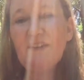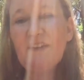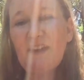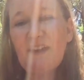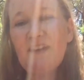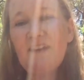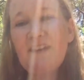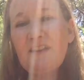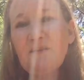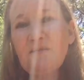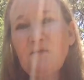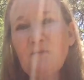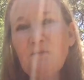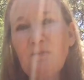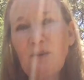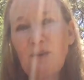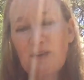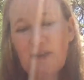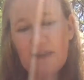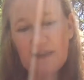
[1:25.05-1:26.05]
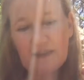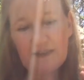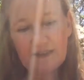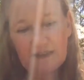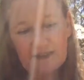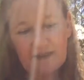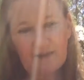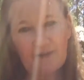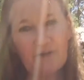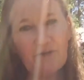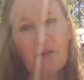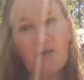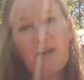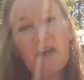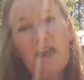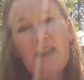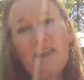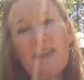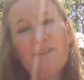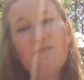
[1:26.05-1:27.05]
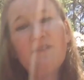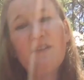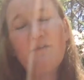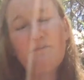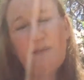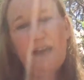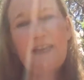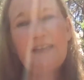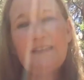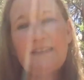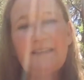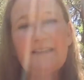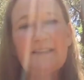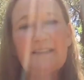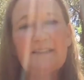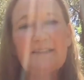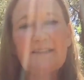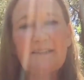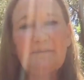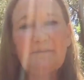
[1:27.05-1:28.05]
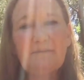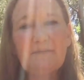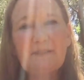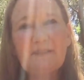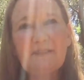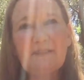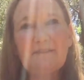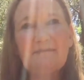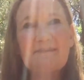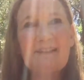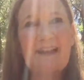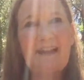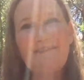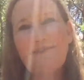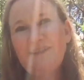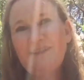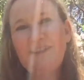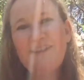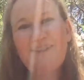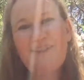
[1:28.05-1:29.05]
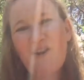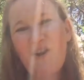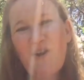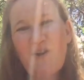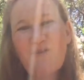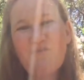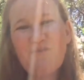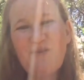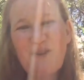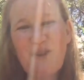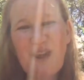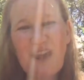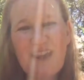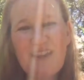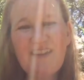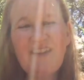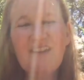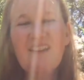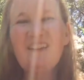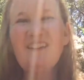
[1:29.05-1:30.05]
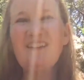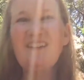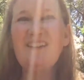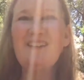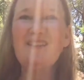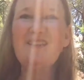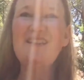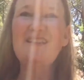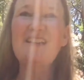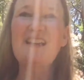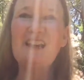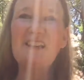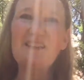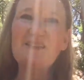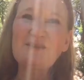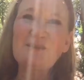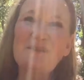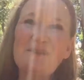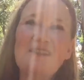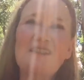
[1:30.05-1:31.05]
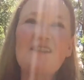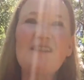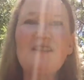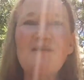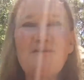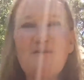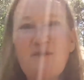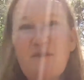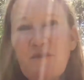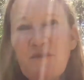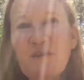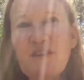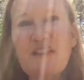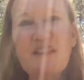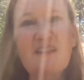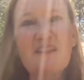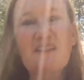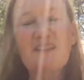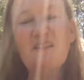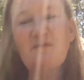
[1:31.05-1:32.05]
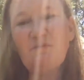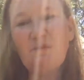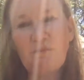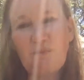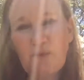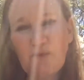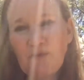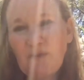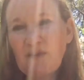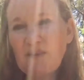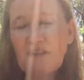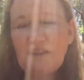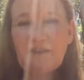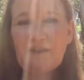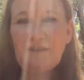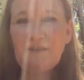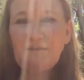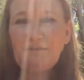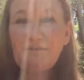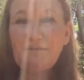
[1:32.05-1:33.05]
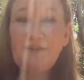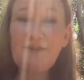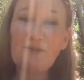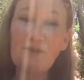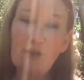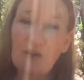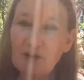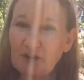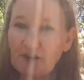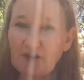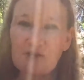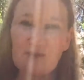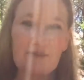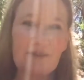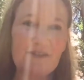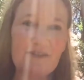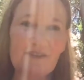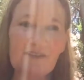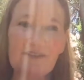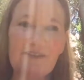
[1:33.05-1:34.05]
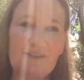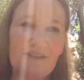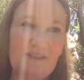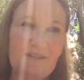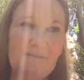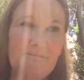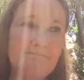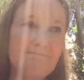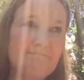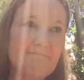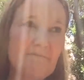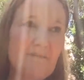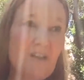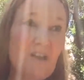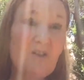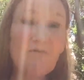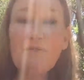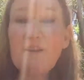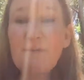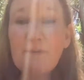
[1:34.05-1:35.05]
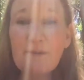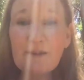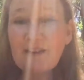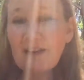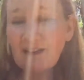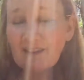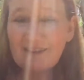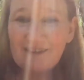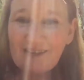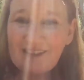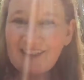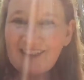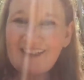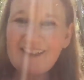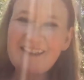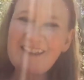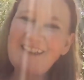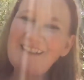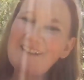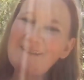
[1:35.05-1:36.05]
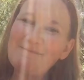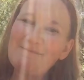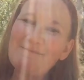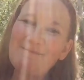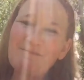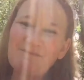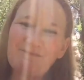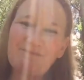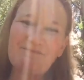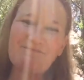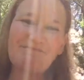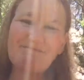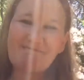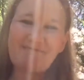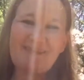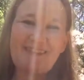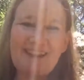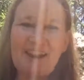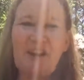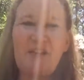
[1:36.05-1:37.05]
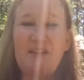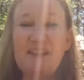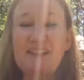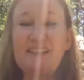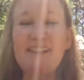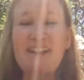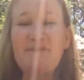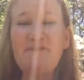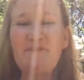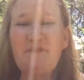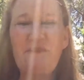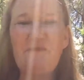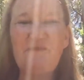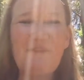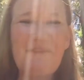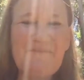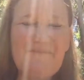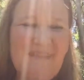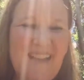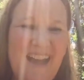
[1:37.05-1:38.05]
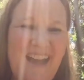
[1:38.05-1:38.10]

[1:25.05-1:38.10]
any of the body's 11 main systems that covers the whole body, skeletal system, nervous system, immune system, circulatory system, reproductive system. There's 11 of them.